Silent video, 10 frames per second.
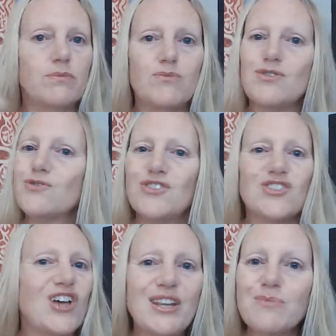
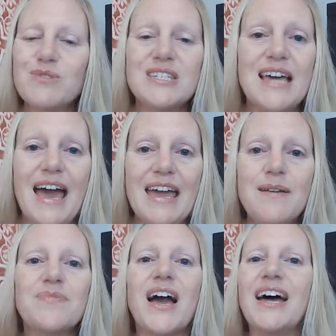sign up
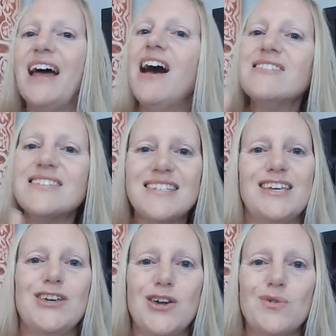today and I'll
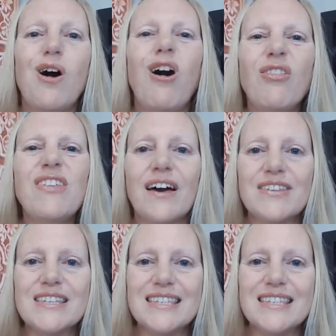see you on the other